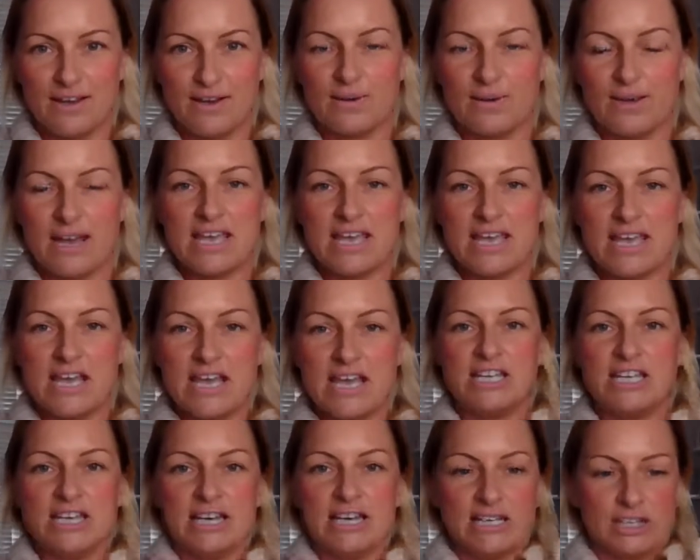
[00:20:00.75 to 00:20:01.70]
Okay,
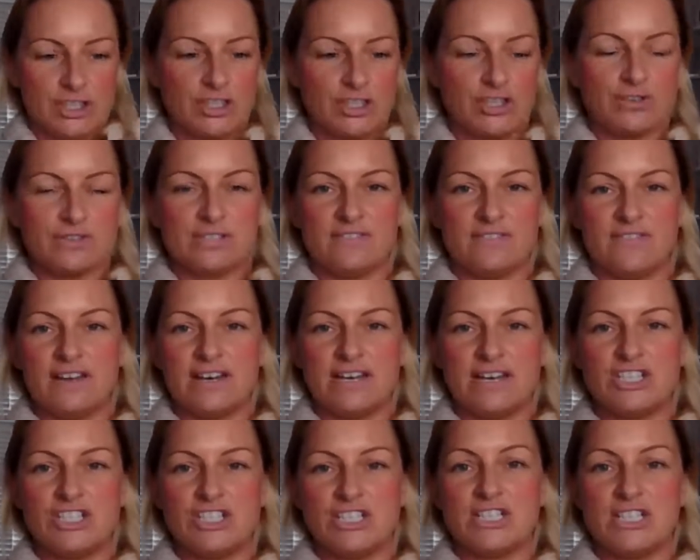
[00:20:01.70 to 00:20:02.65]
you get shots of
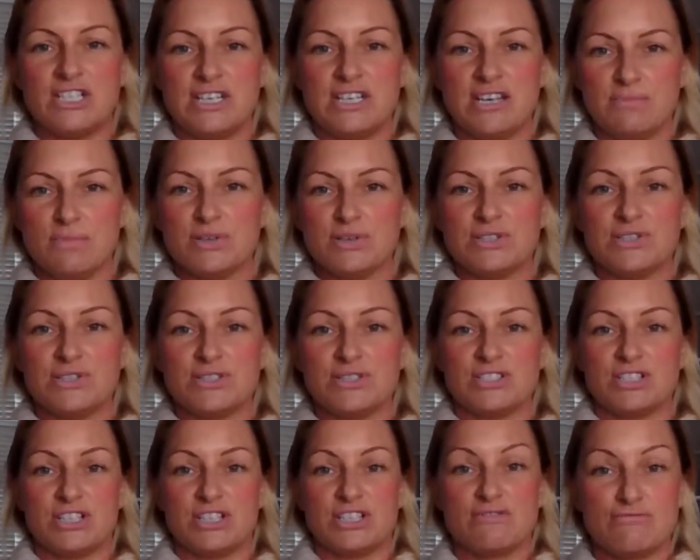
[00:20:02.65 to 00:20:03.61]
energy to your
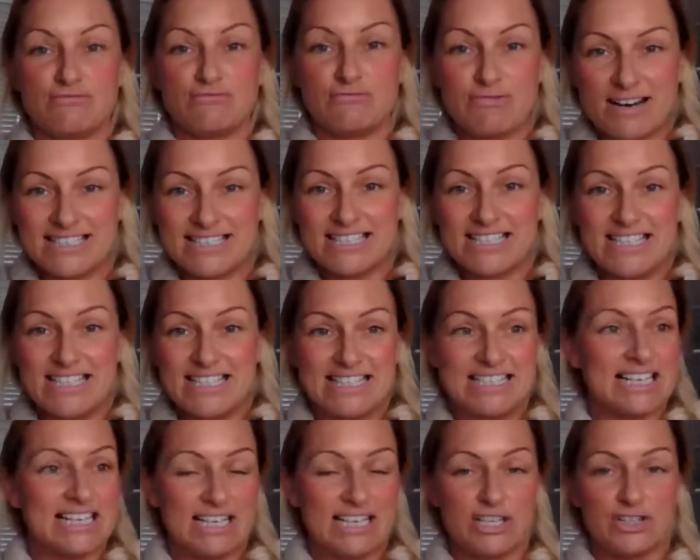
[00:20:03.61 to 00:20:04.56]
muscles so you're ready
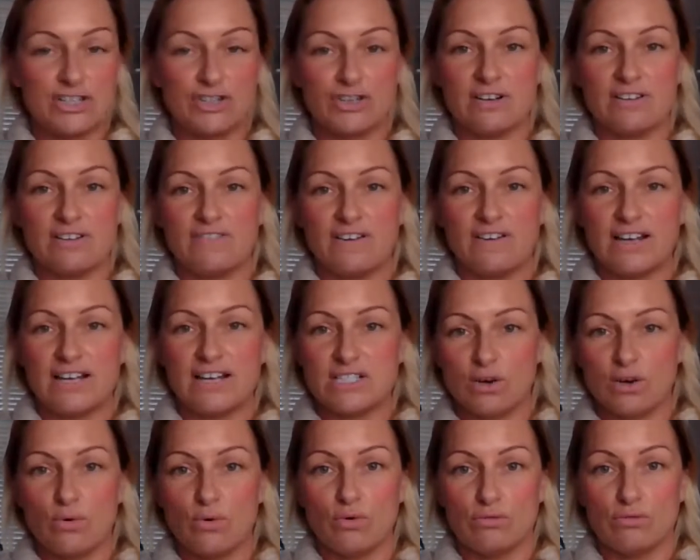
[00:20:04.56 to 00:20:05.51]
to literally
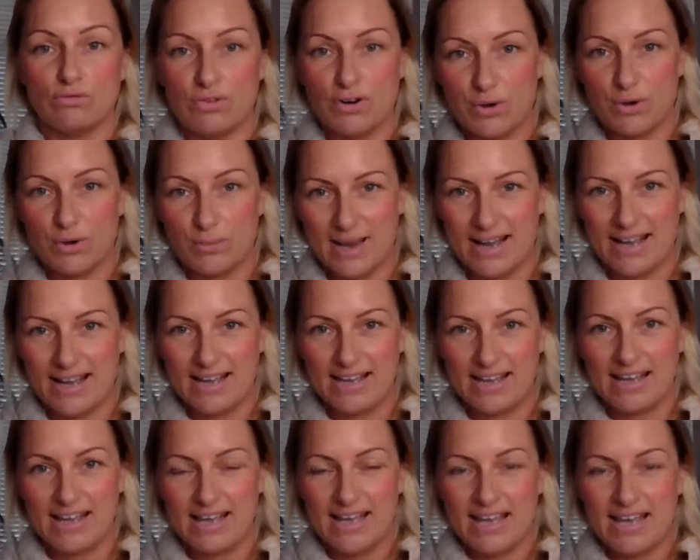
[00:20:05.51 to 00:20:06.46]
fight or run
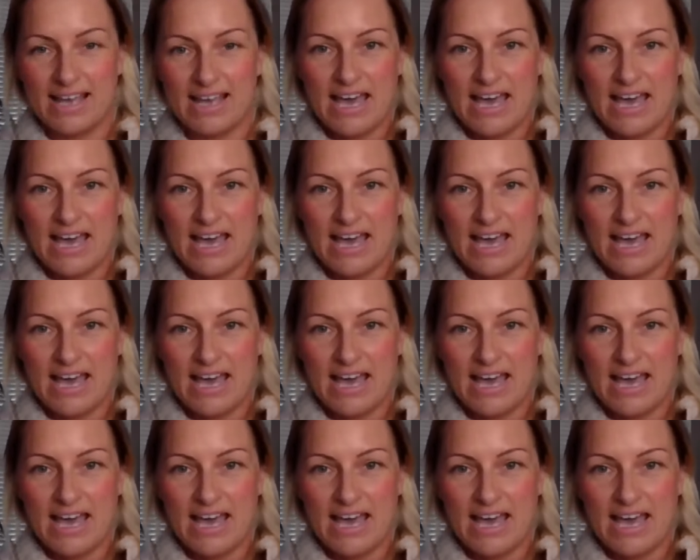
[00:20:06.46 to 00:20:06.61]
away